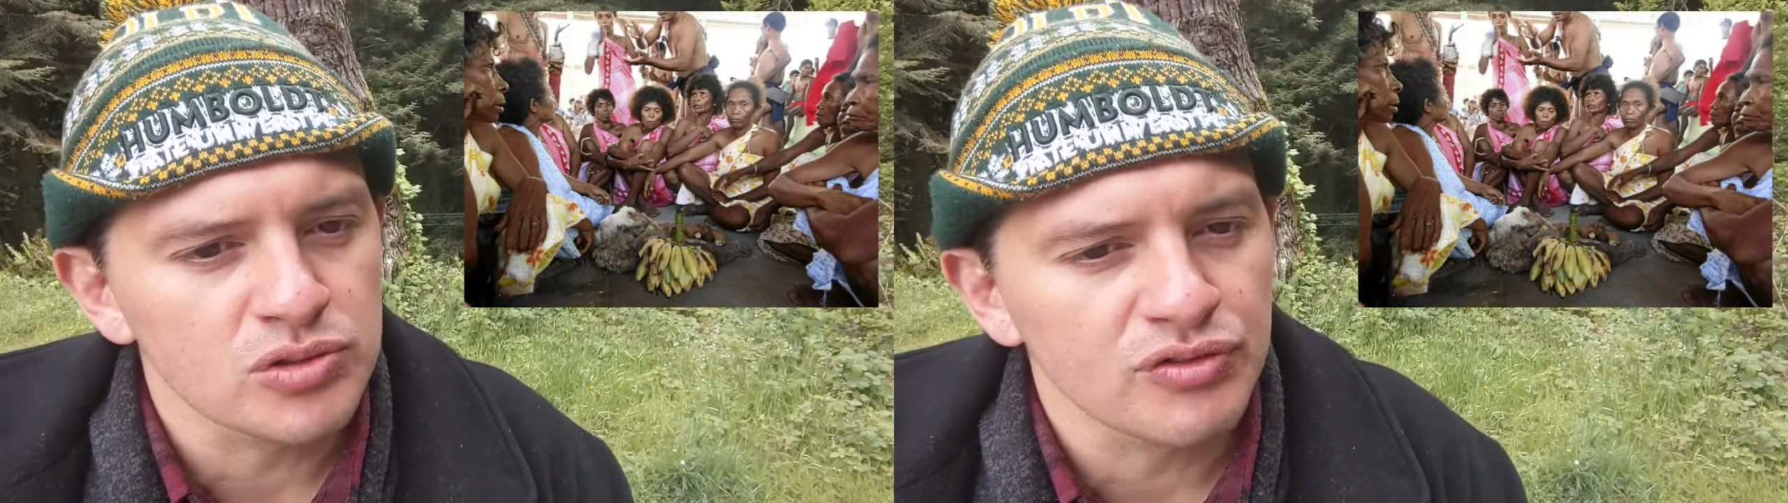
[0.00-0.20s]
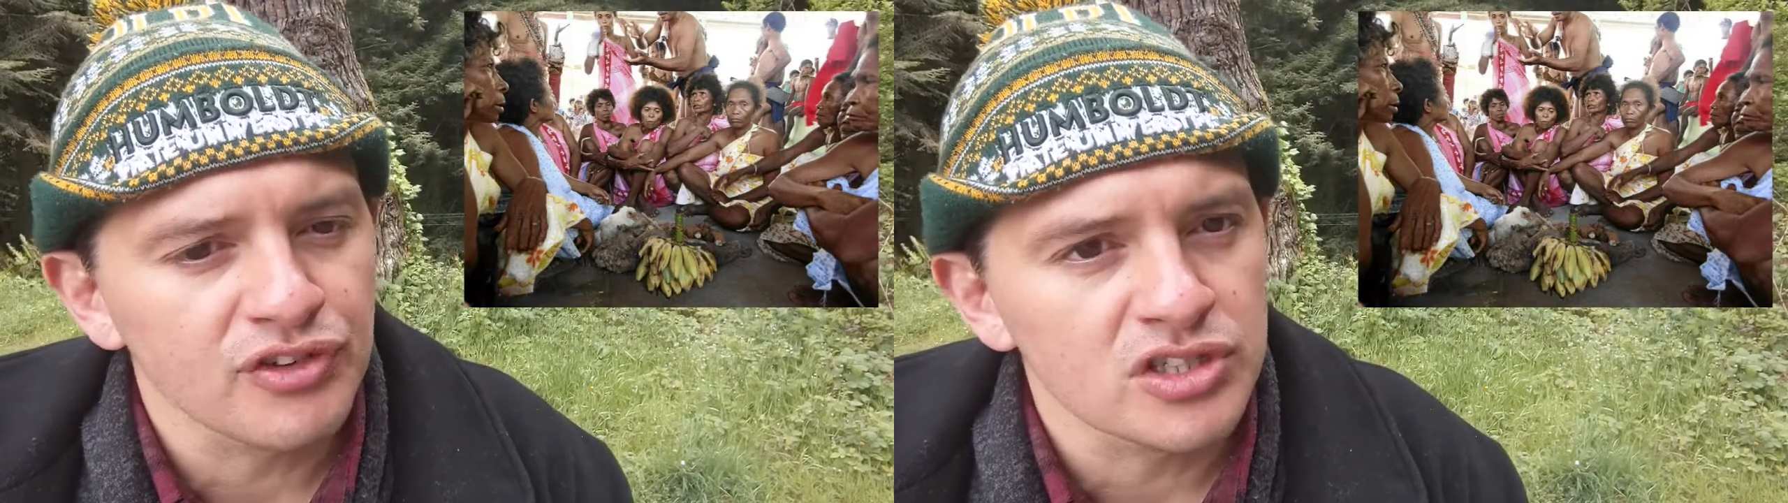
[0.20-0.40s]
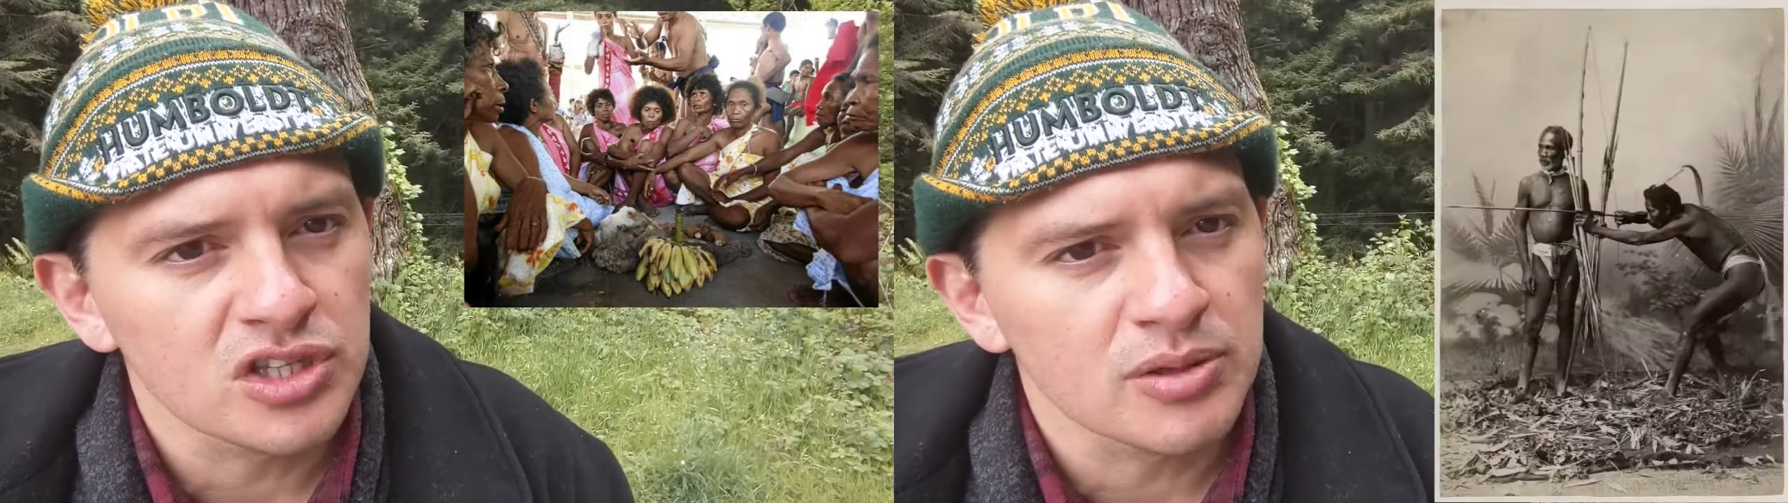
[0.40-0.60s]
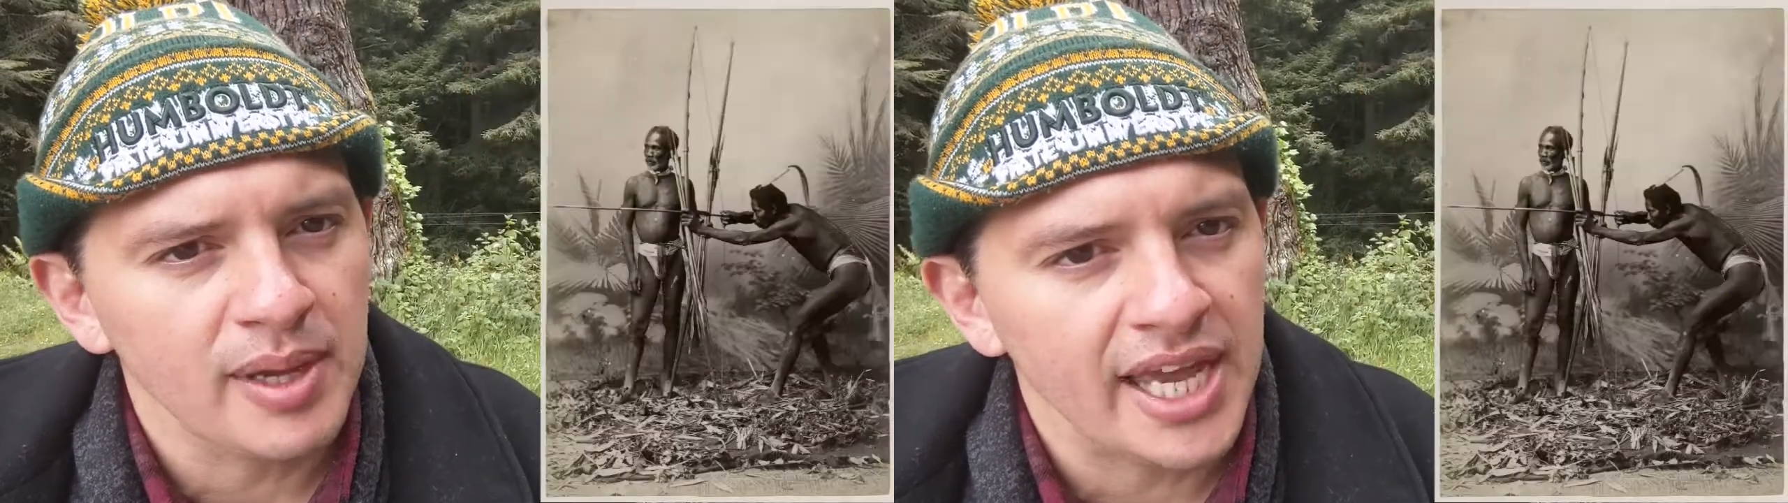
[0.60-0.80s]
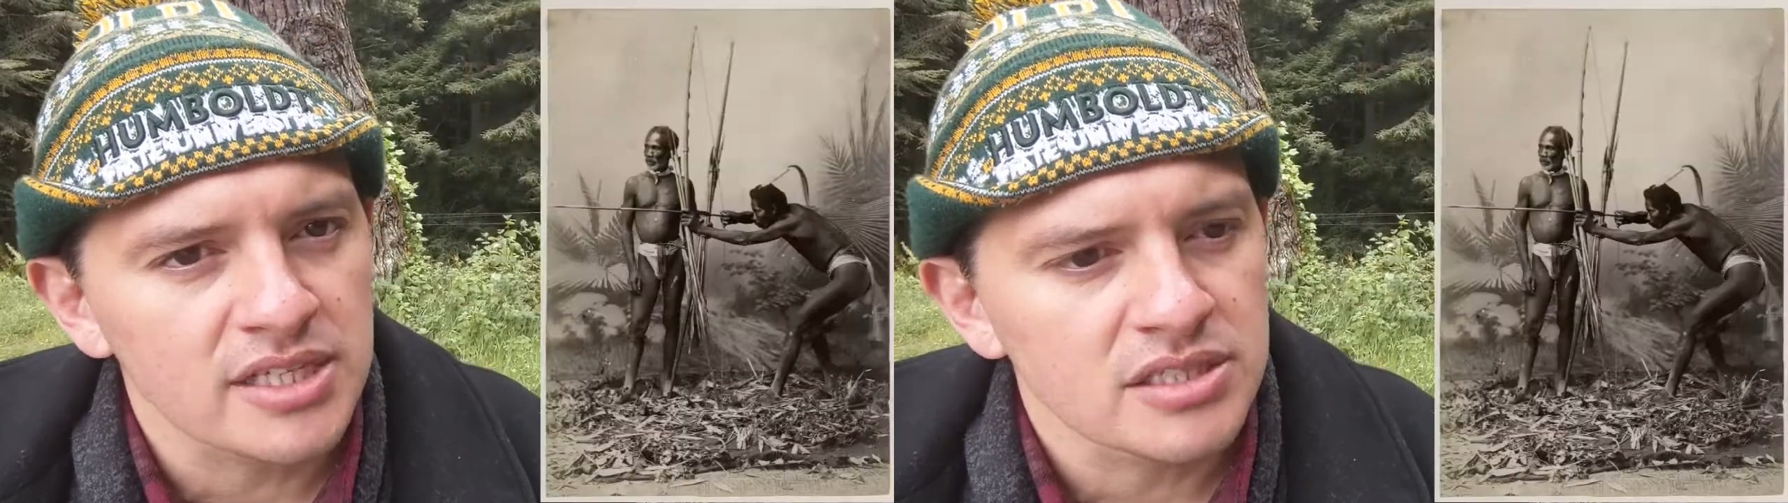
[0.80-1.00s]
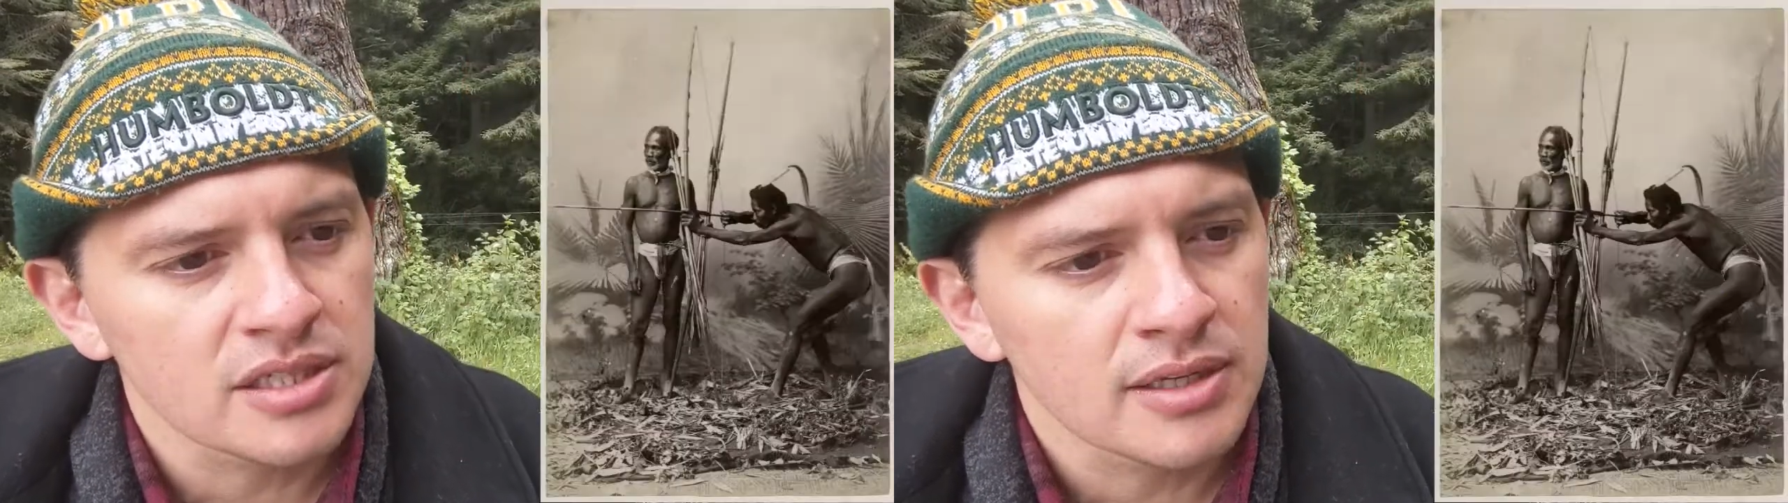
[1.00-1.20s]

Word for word: refer to them as